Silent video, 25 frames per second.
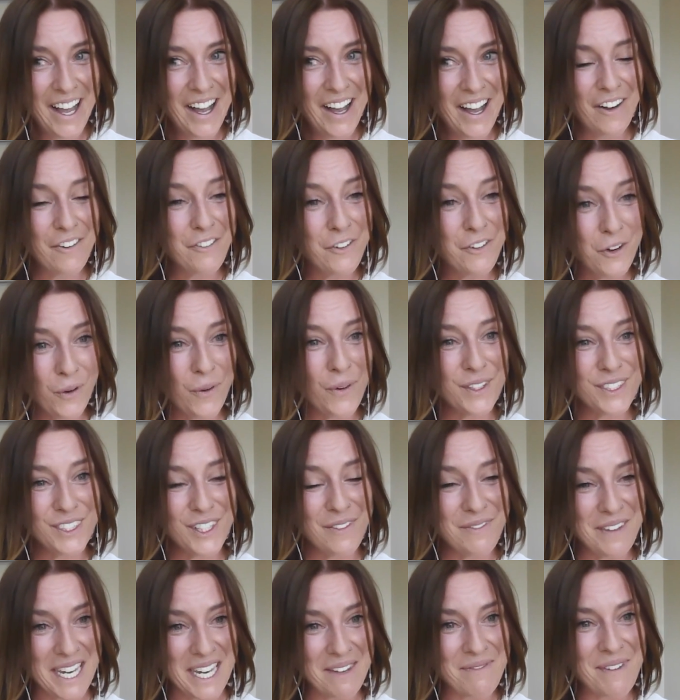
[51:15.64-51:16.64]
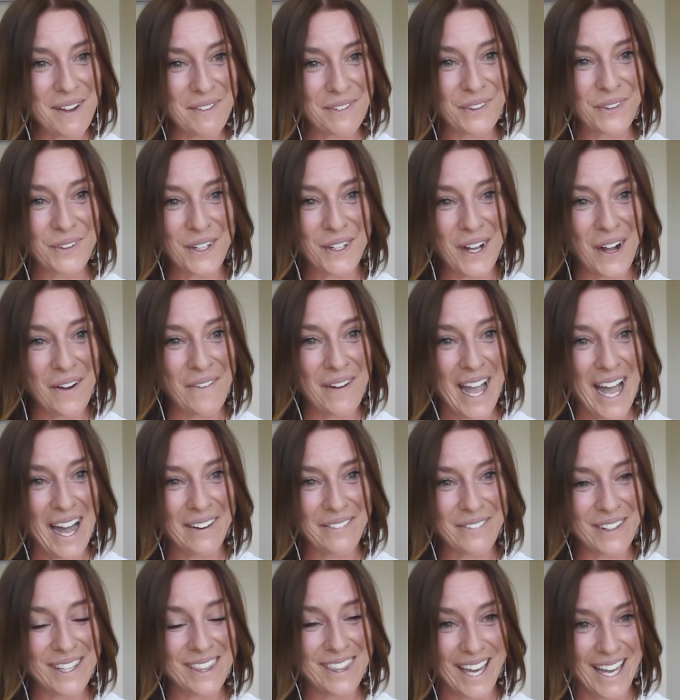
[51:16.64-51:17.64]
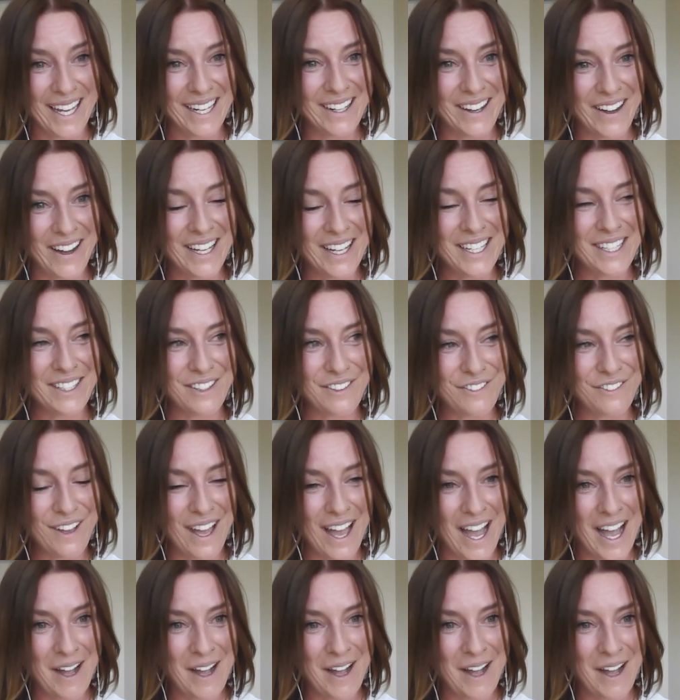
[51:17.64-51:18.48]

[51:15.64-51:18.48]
Of course, not many people will go out with that kind of